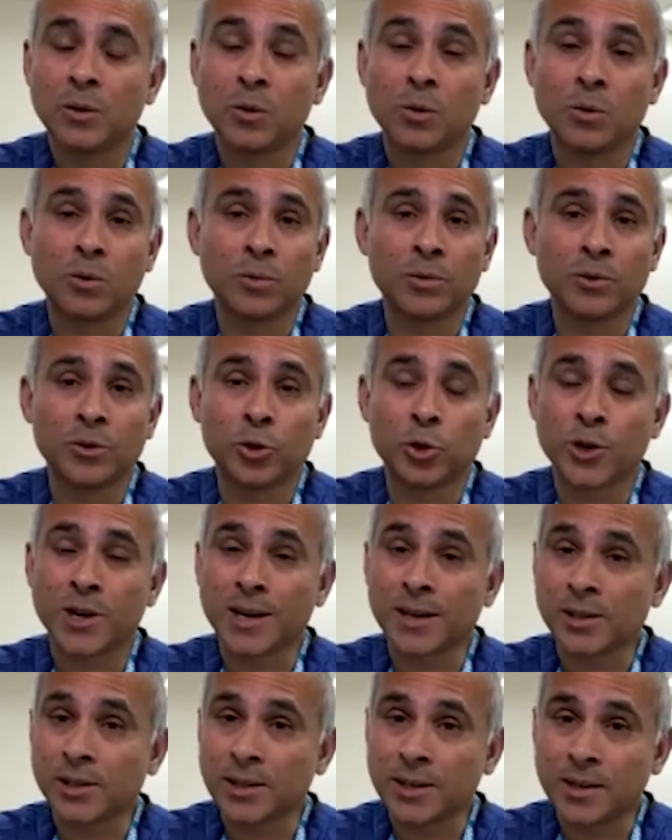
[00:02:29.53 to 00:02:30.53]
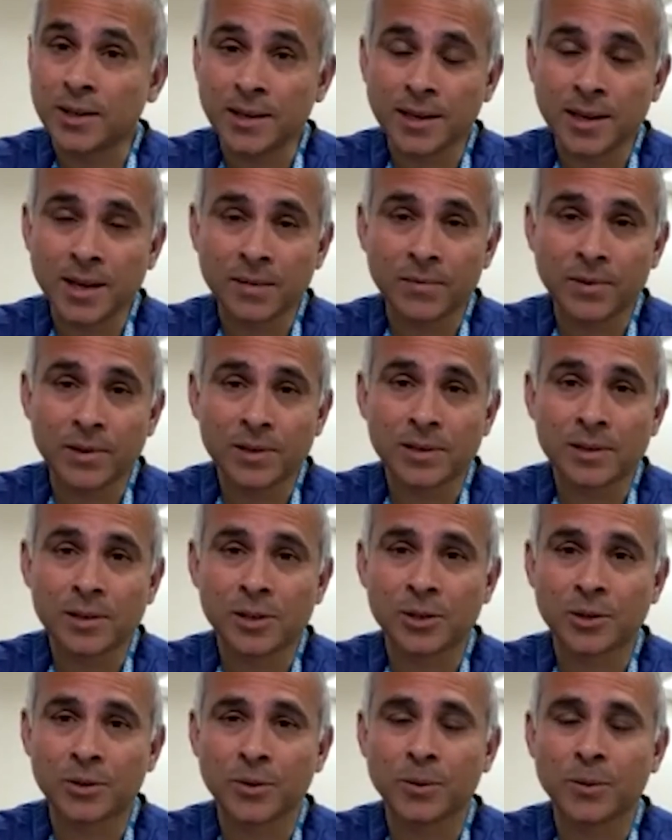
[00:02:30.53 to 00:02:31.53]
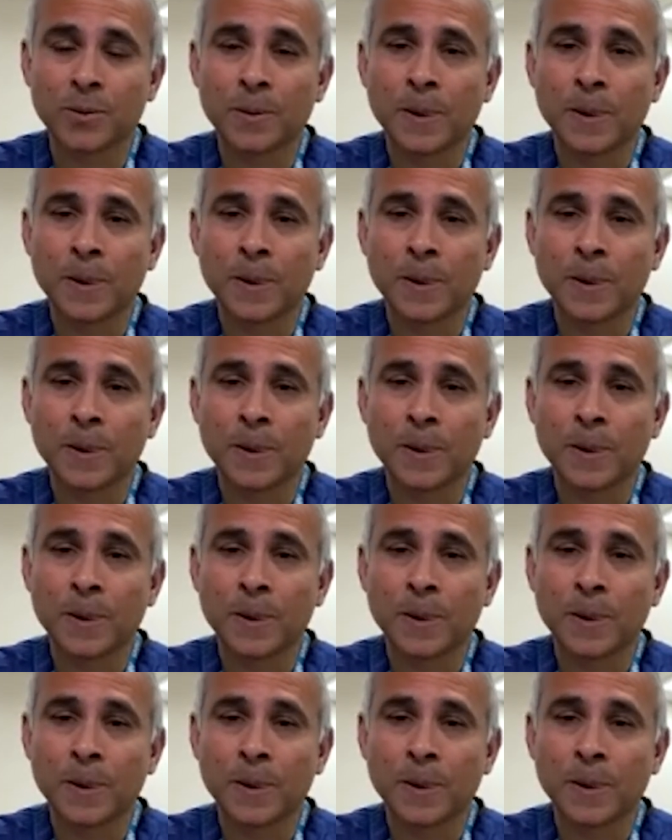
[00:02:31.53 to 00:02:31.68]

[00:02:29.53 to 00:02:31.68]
or drugs that are given to